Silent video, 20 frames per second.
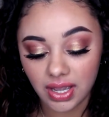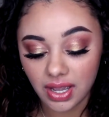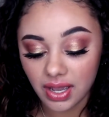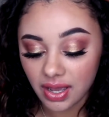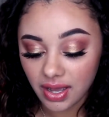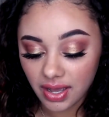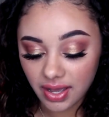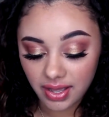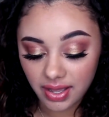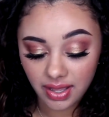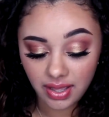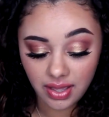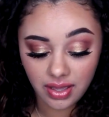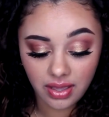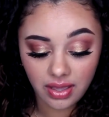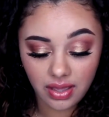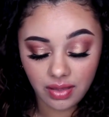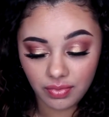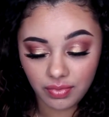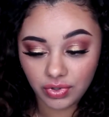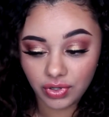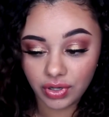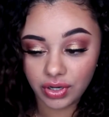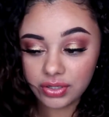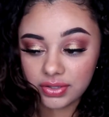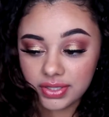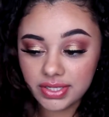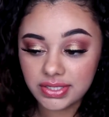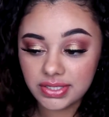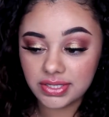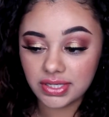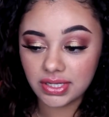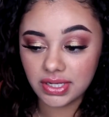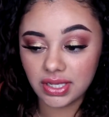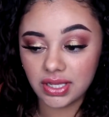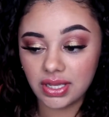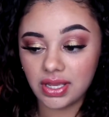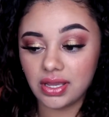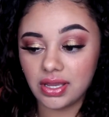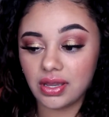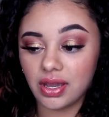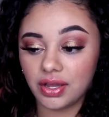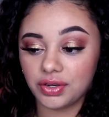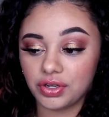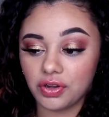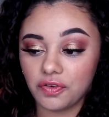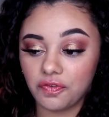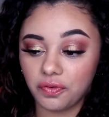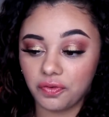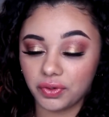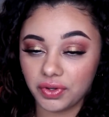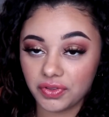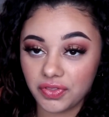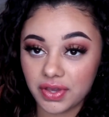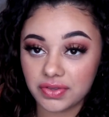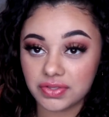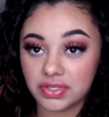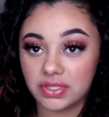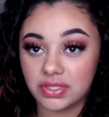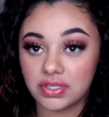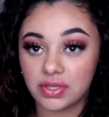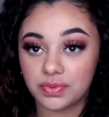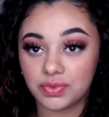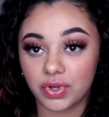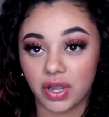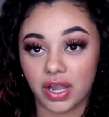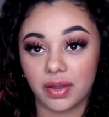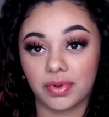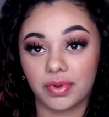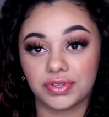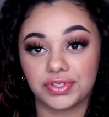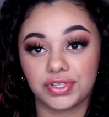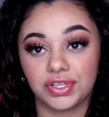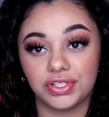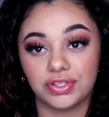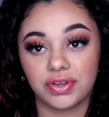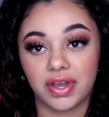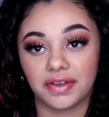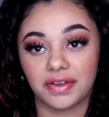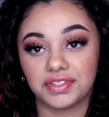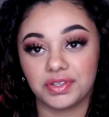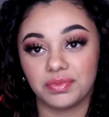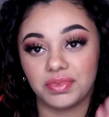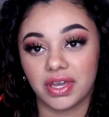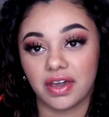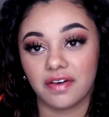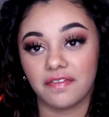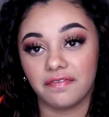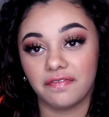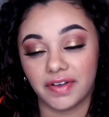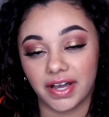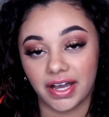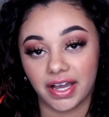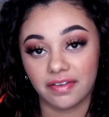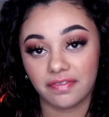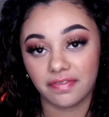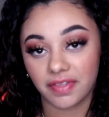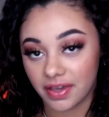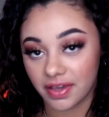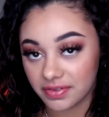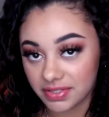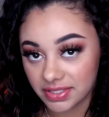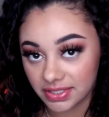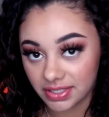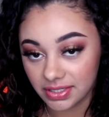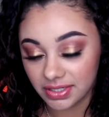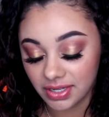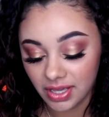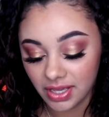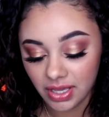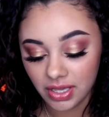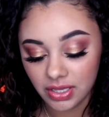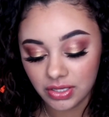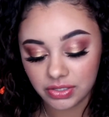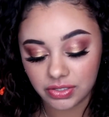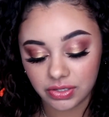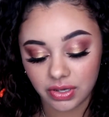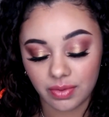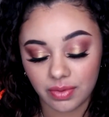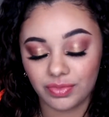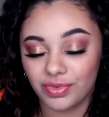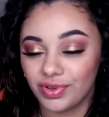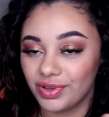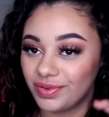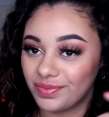I am currently sitting under 4,000 subscribers, and you have to be at 5,000, so I'm